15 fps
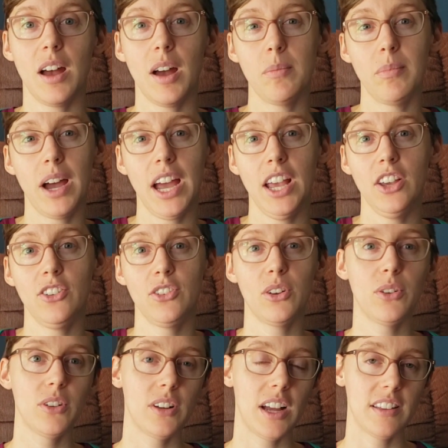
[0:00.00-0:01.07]
my
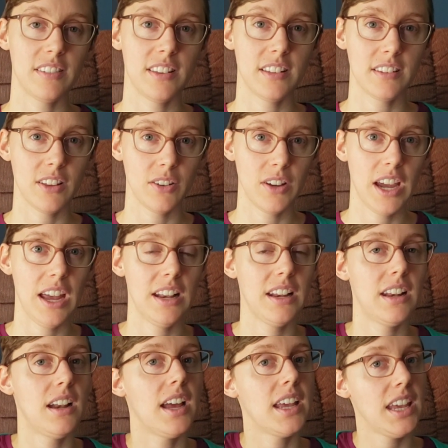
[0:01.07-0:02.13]
shoulder has dislocated
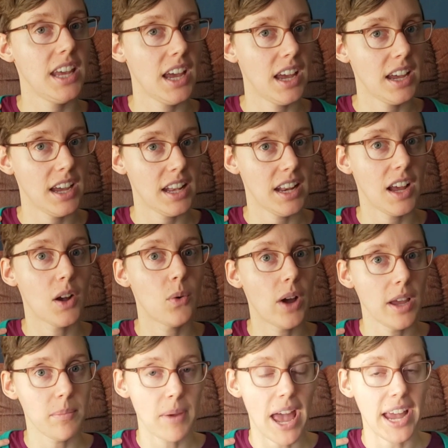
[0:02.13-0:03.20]
and I can't get it
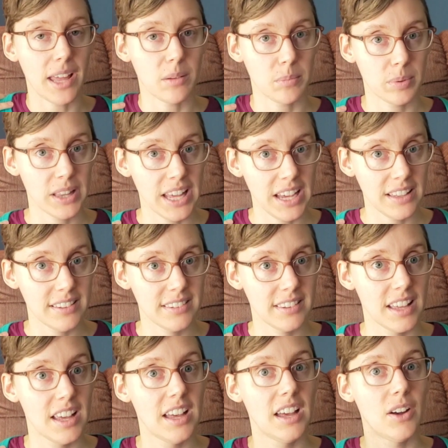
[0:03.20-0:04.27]
quite back in place
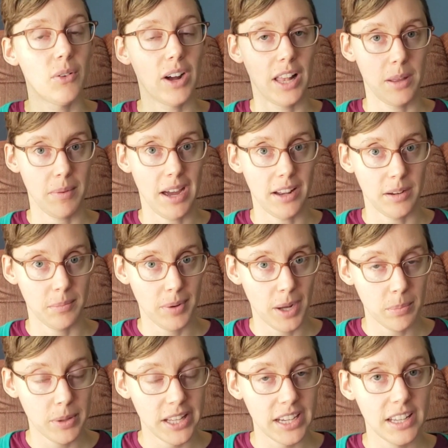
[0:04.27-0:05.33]
while I'm out in
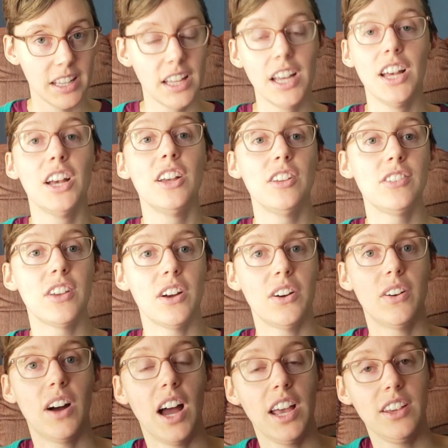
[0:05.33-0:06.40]
public.
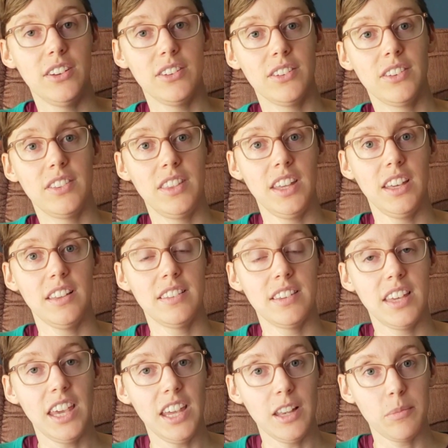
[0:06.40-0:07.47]
So I use these
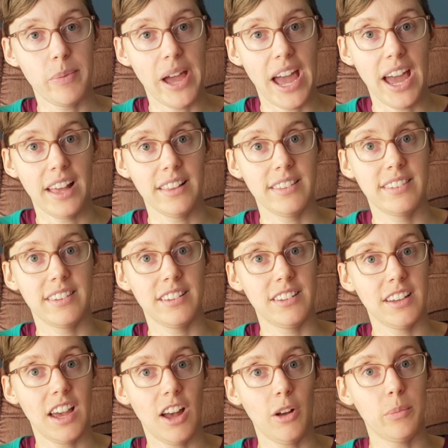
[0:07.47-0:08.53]
heat pads
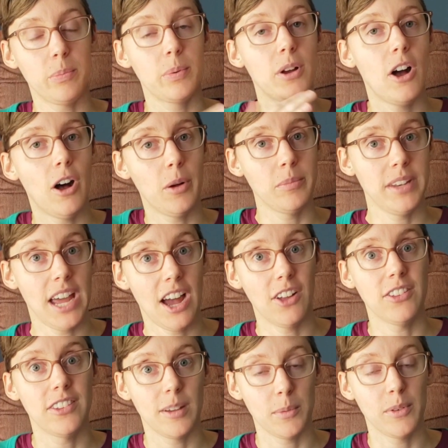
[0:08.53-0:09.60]
to help calm
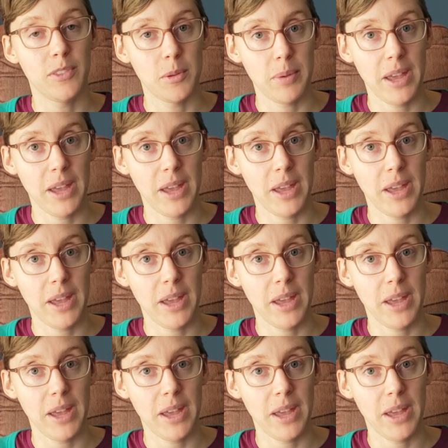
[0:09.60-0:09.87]
down some of the